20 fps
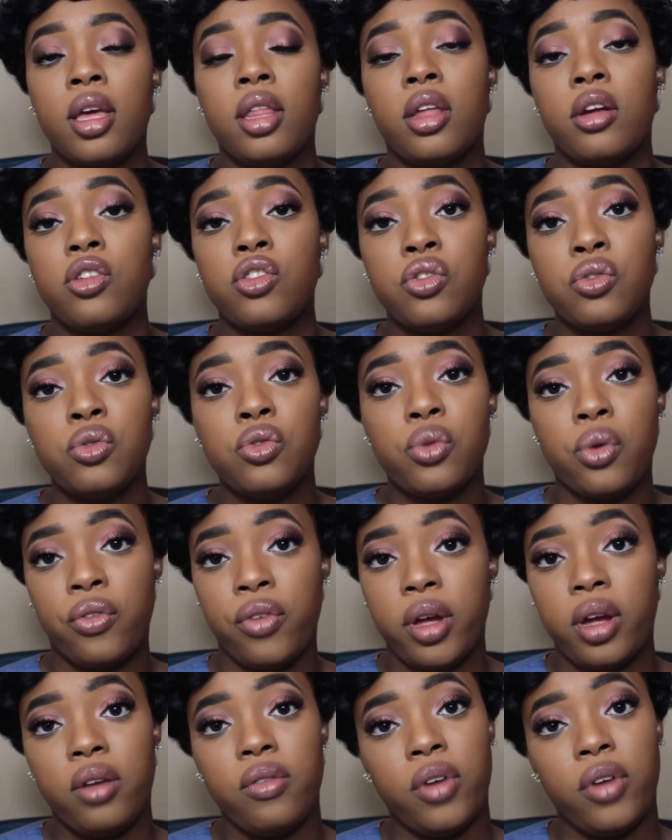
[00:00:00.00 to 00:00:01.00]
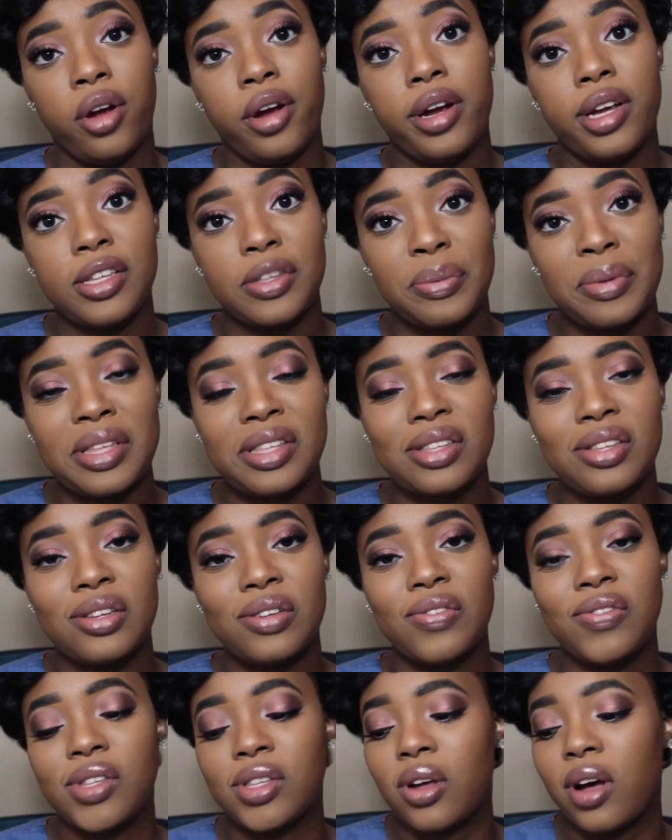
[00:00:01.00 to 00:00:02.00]
their shoes were very
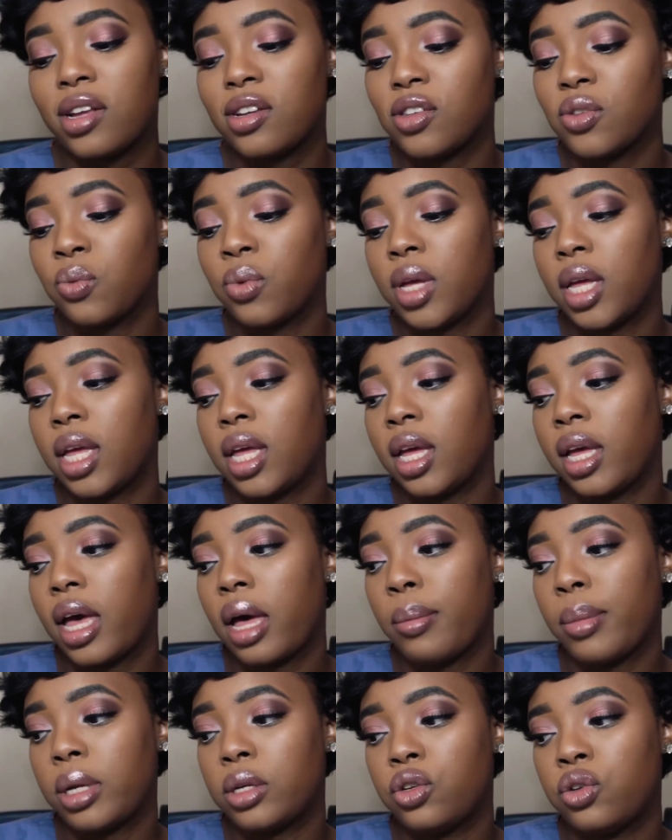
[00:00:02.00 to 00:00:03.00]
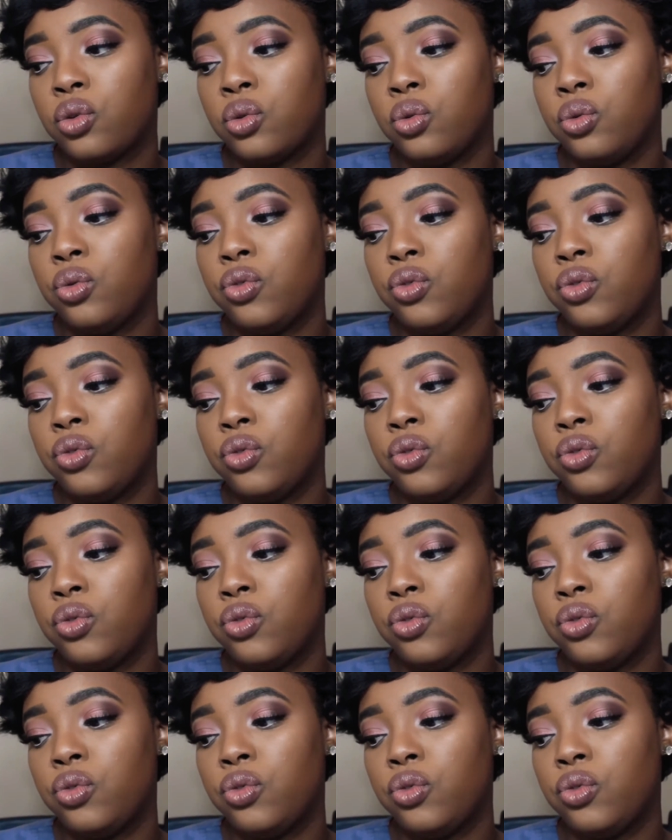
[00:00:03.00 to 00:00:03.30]
expensive. So I just went and got my shoes